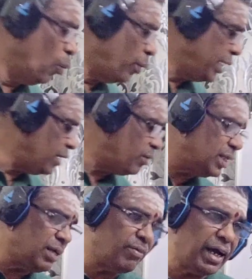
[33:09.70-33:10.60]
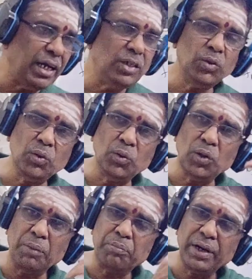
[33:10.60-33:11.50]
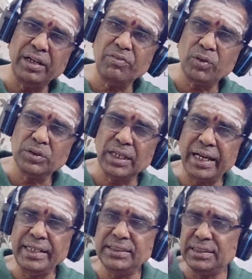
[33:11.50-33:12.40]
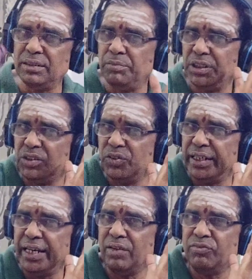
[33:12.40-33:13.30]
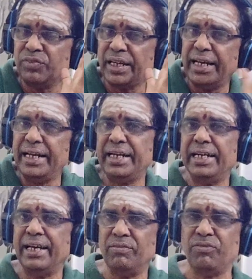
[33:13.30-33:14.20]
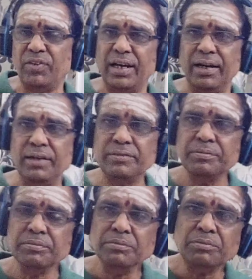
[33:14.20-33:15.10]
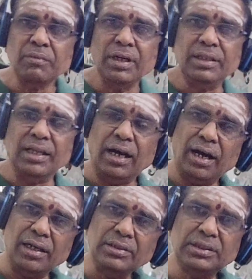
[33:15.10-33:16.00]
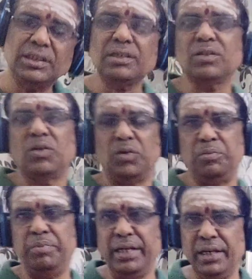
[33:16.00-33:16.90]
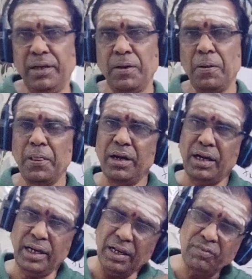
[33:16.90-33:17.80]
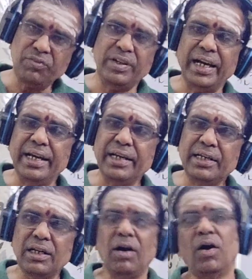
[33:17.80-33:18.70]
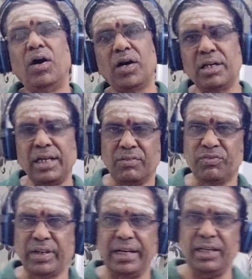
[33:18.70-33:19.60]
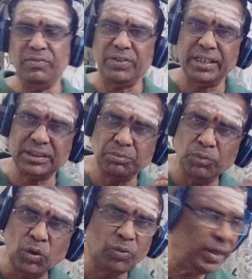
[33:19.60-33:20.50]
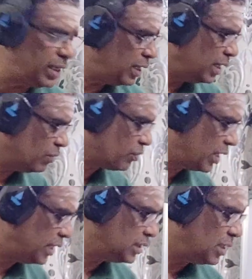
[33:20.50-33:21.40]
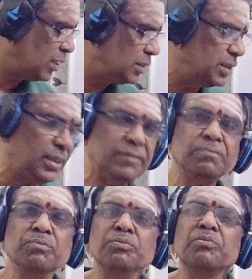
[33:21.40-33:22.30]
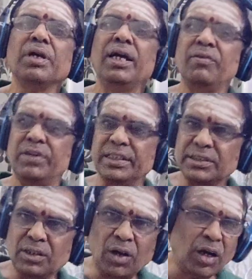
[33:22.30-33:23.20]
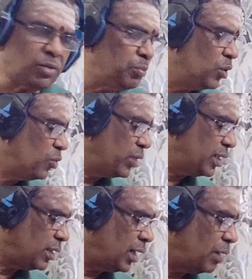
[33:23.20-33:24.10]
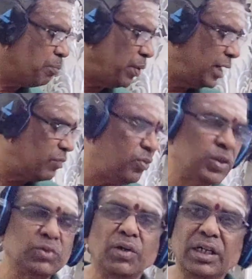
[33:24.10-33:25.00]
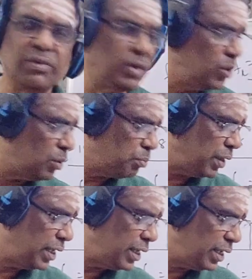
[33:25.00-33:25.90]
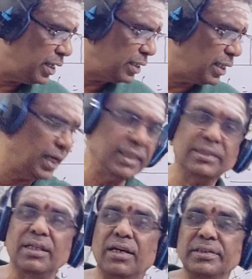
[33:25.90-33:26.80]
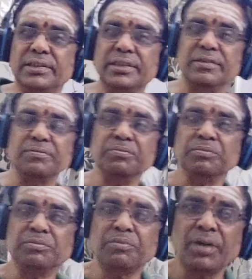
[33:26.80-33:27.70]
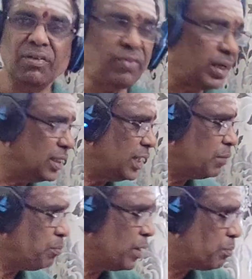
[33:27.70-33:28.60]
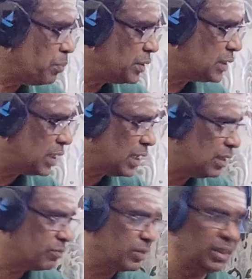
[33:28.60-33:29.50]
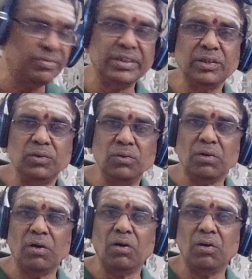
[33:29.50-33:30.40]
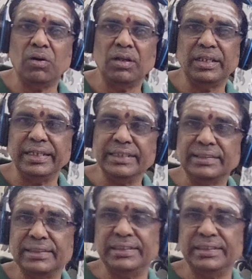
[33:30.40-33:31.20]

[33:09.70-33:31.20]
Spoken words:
Whenever the value applied force lies in between Fk and Fl, the answer could be F direct or Fk. If it is moving, Fk is the answer. If it is not moving, applied force, whatever you apply here, that is the answer. For that purpose, I have given you all these